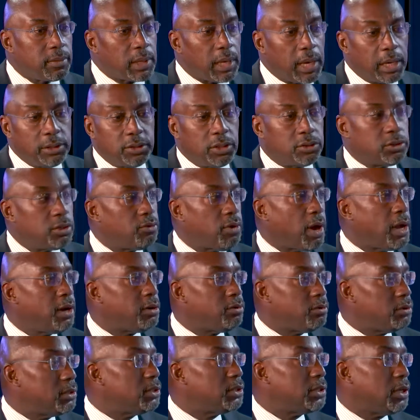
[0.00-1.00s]
and just greater
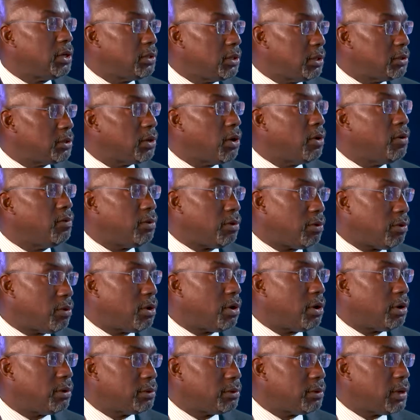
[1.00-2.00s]
resilience
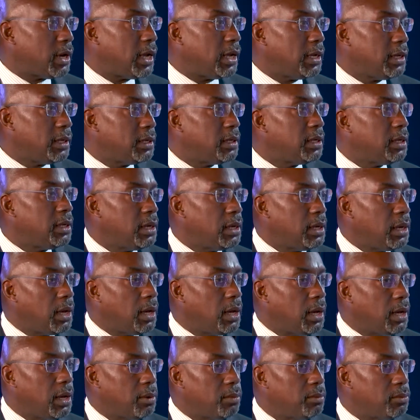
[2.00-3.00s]
overall, right,
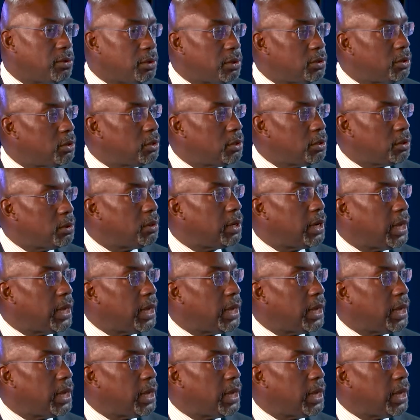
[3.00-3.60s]
through